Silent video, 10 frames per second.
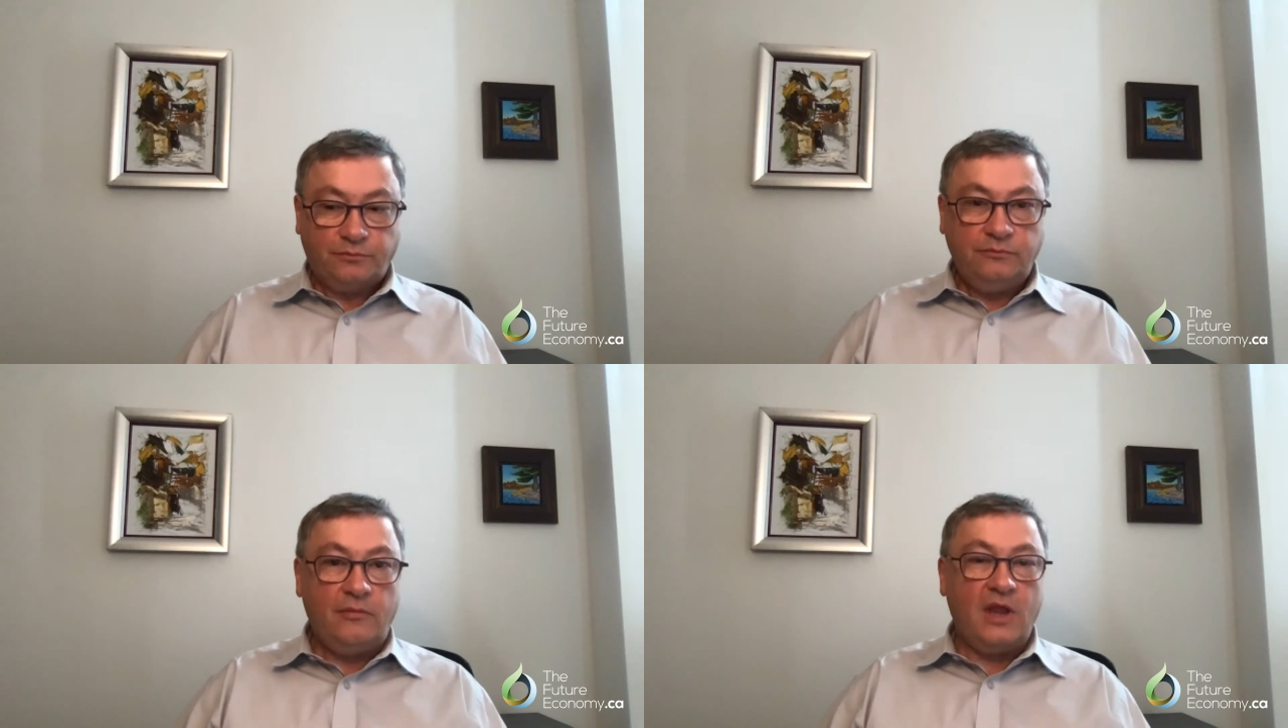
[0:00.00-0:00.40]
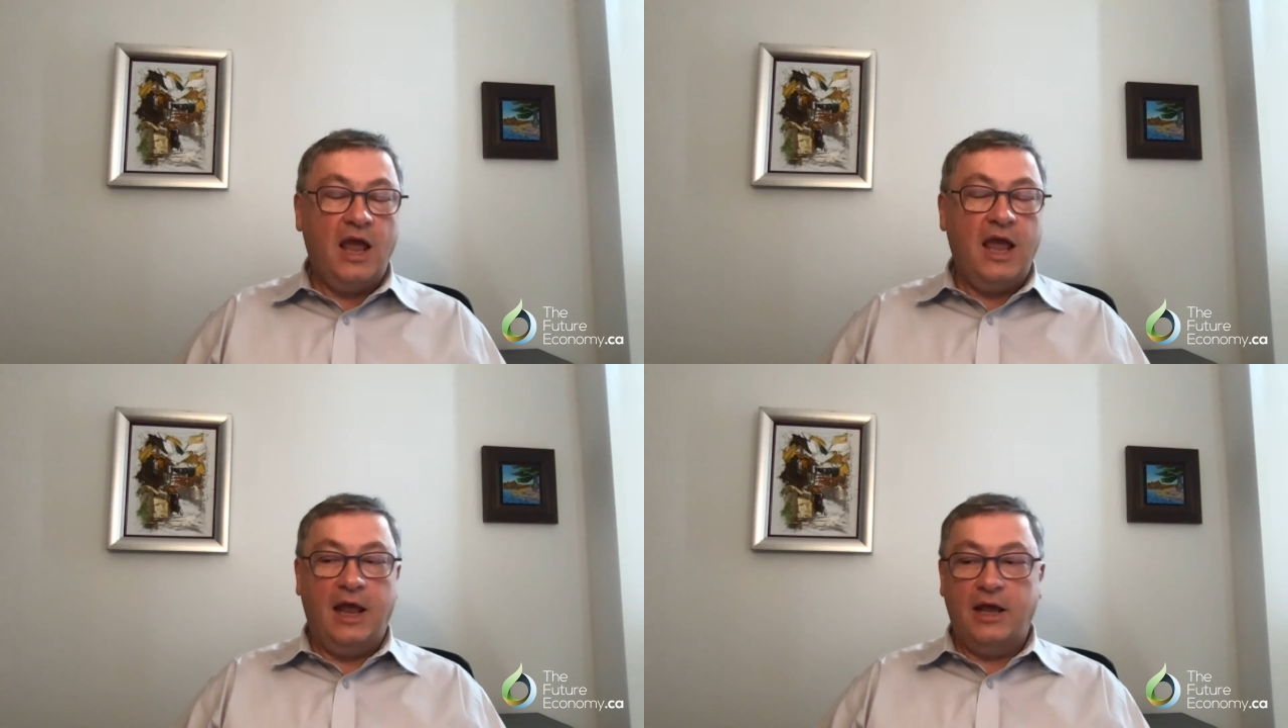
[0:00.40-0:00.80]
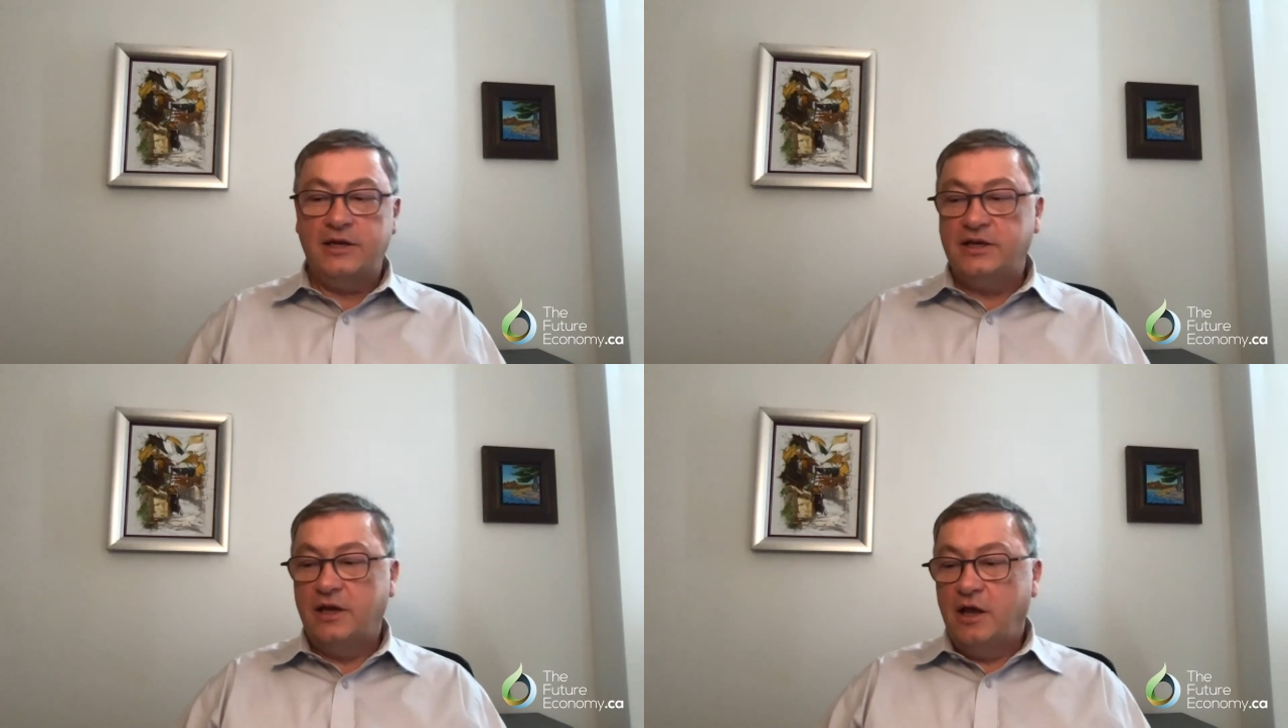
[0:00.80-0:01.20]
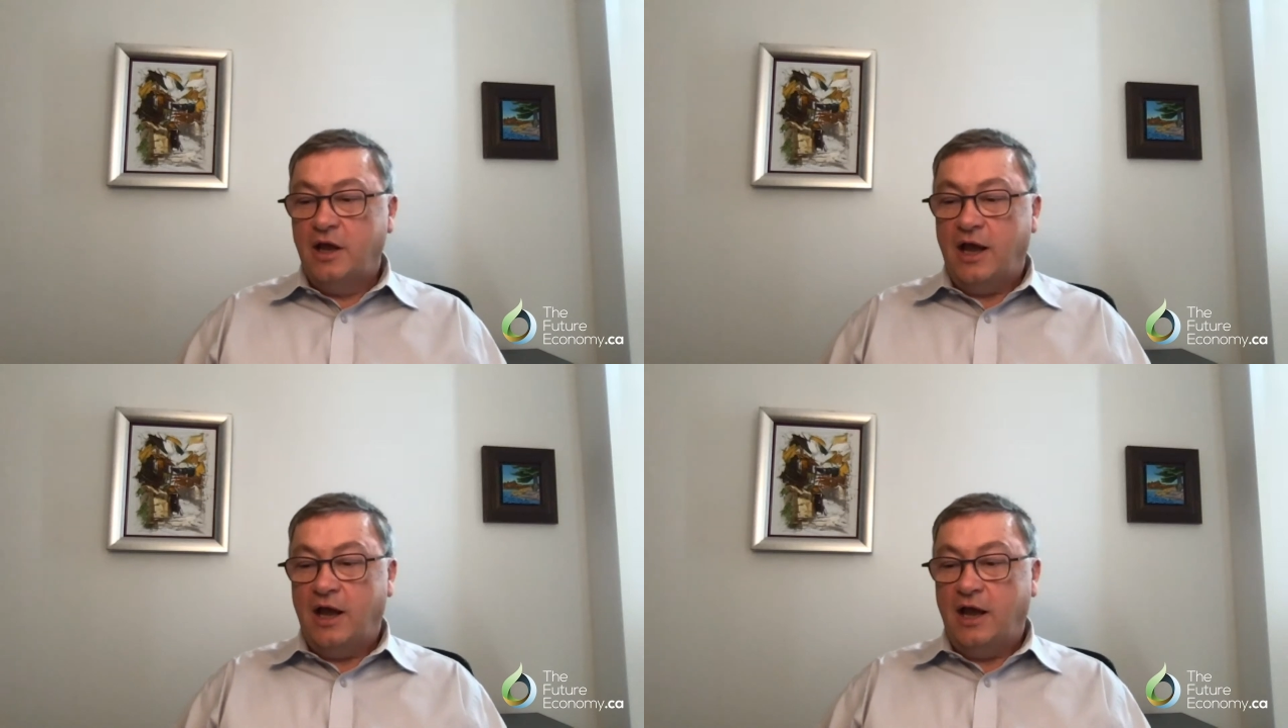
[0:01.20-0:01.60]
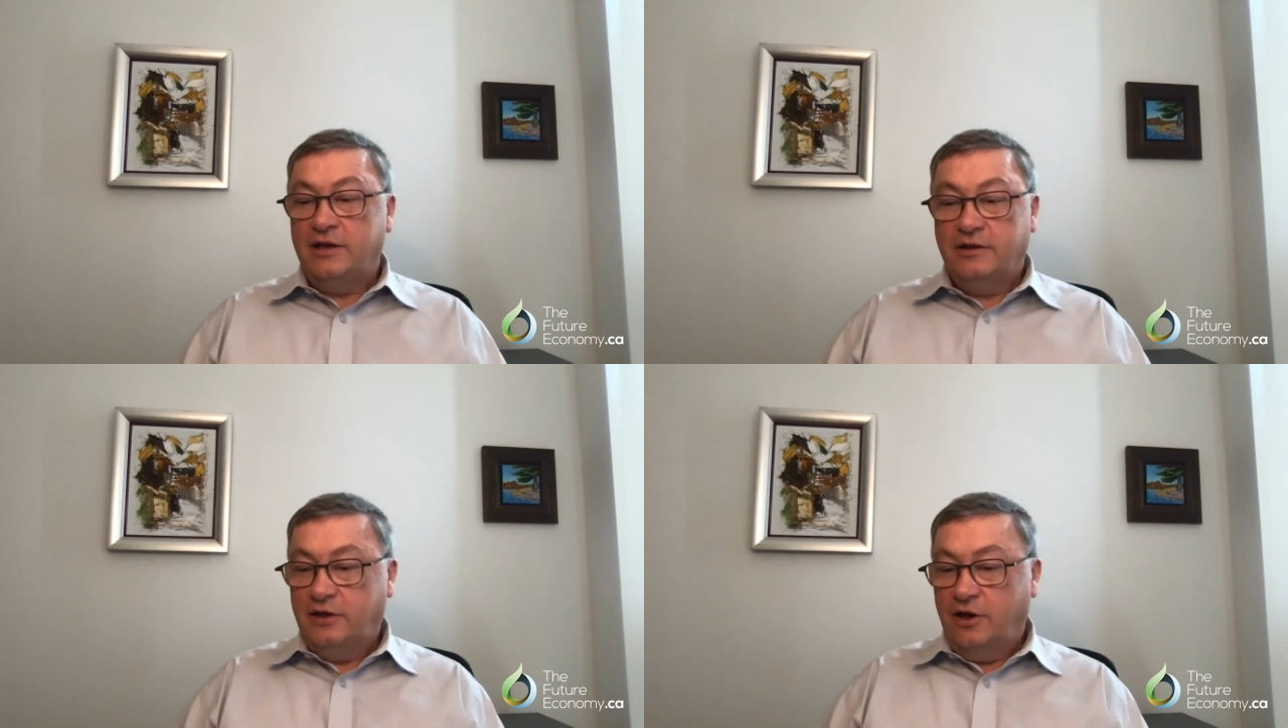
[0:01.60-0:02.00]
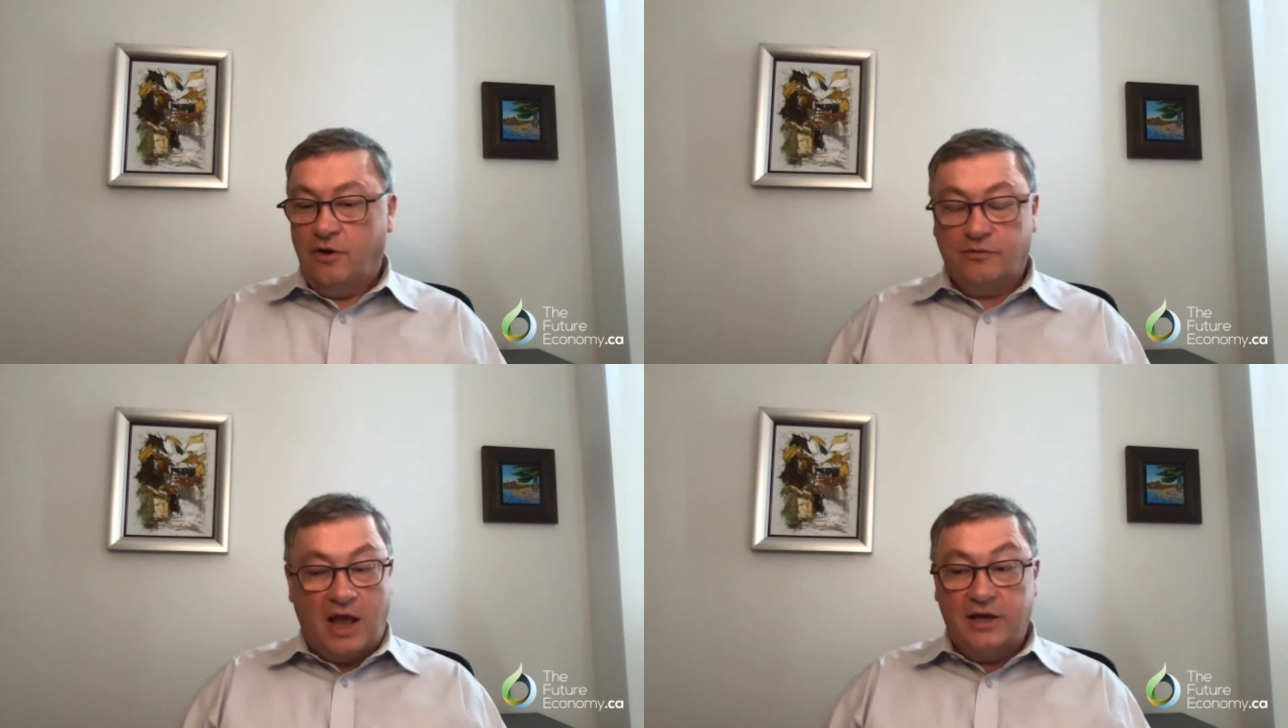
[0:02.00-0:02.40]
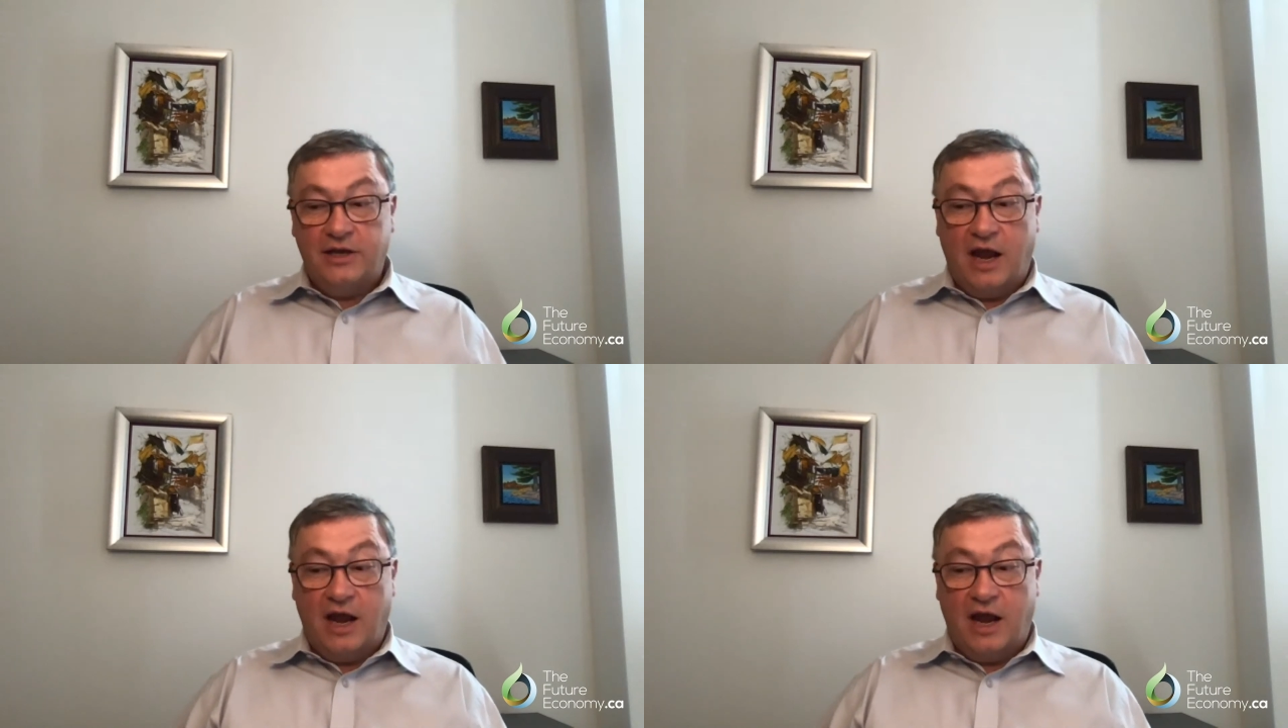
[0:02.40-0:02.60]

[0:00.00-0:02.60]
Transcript: Mm-hmm. And I, you know, I,